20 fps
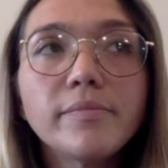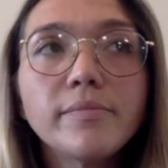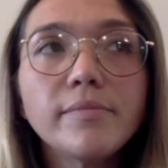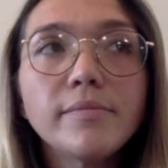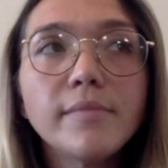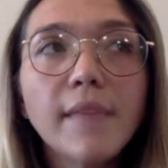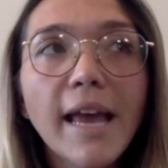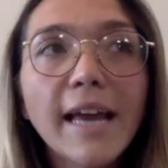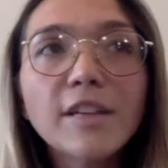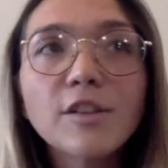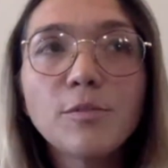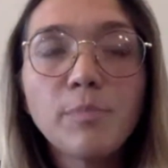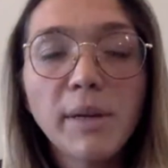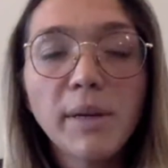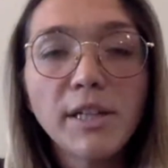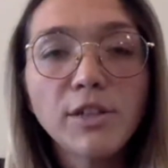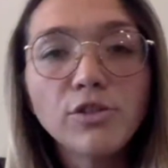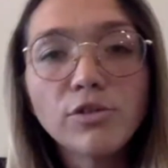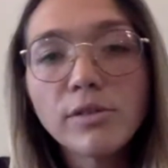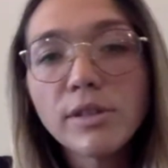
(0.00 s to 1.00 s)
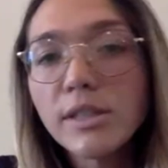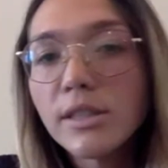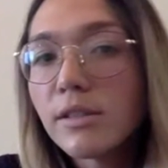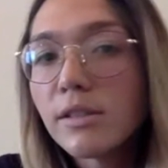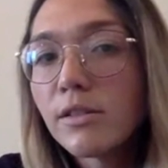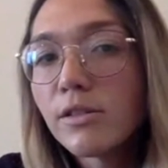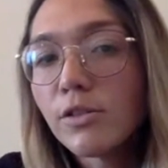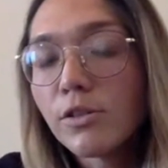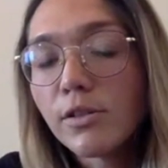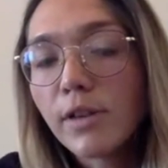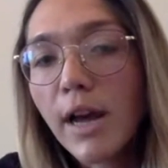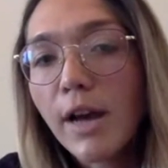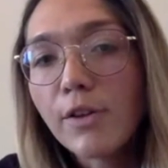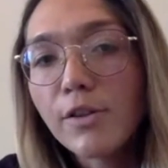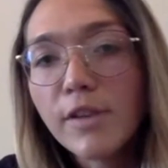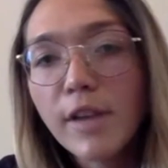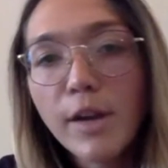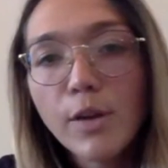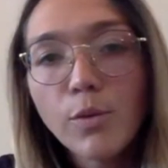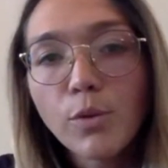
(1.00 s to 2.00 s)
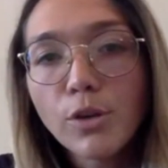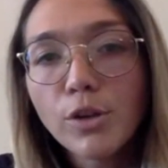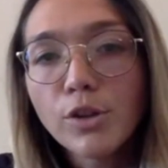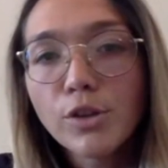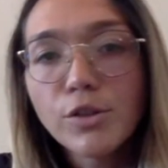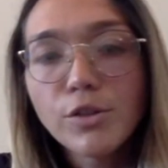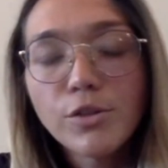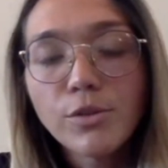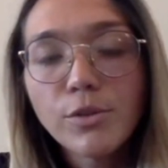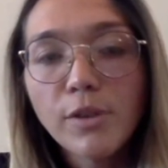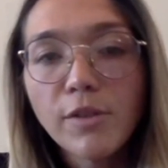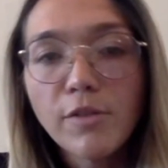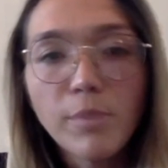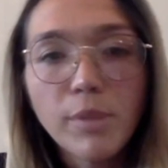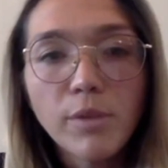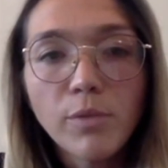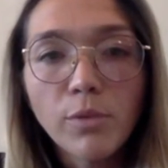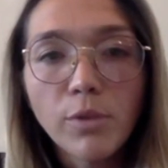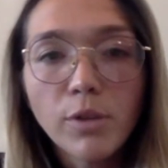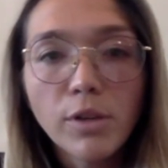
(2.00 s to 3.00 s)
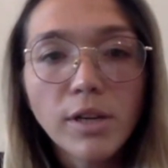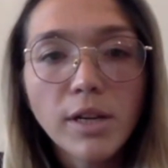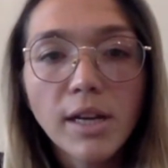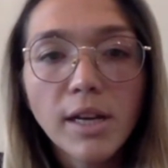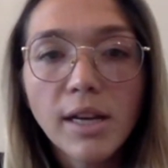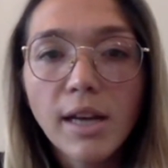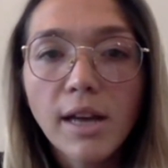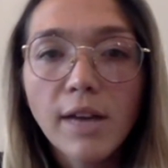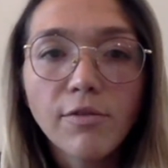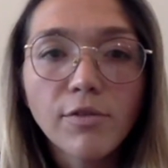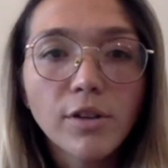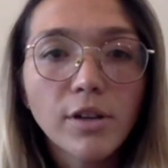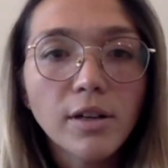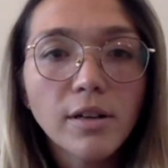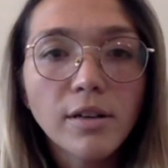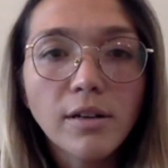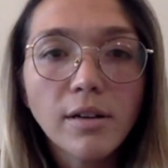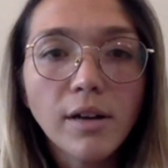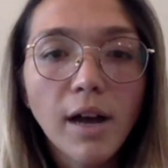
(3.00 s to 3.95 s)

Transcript: expatriates or outside workers who have been working in Africa,